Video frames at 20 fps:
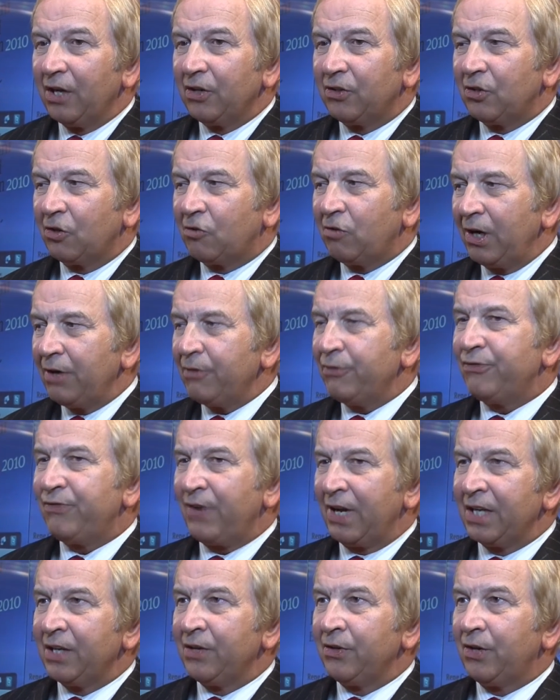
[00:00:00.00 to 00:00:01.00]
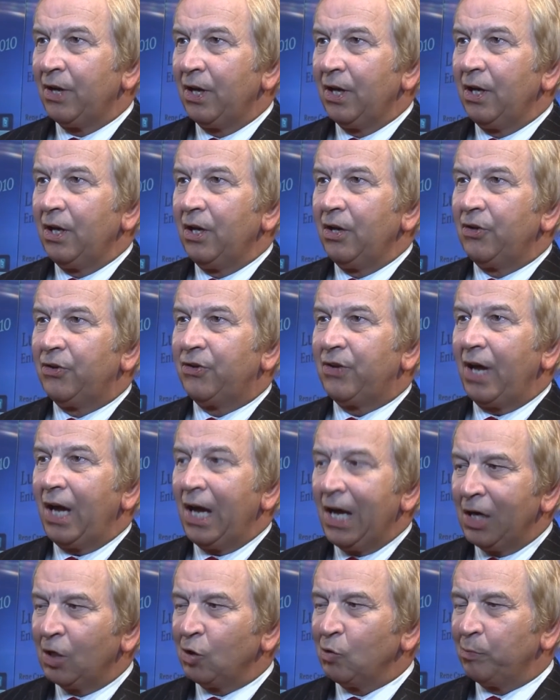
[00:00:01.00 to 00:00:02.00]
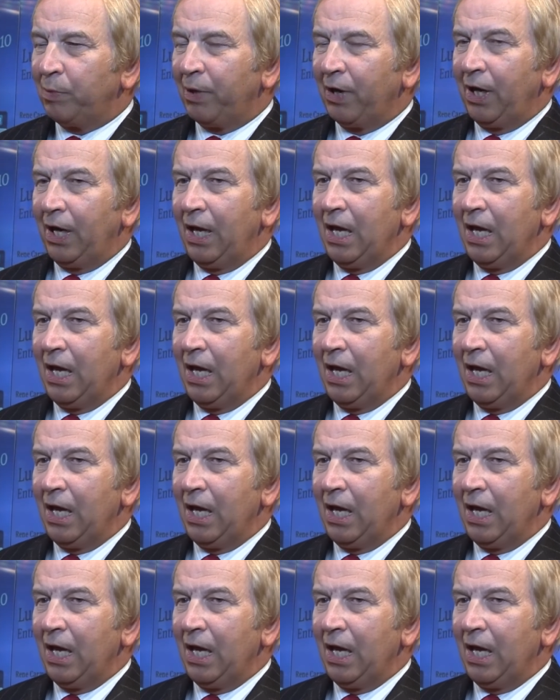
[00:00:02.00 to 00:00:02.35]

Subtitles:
to create a fund to help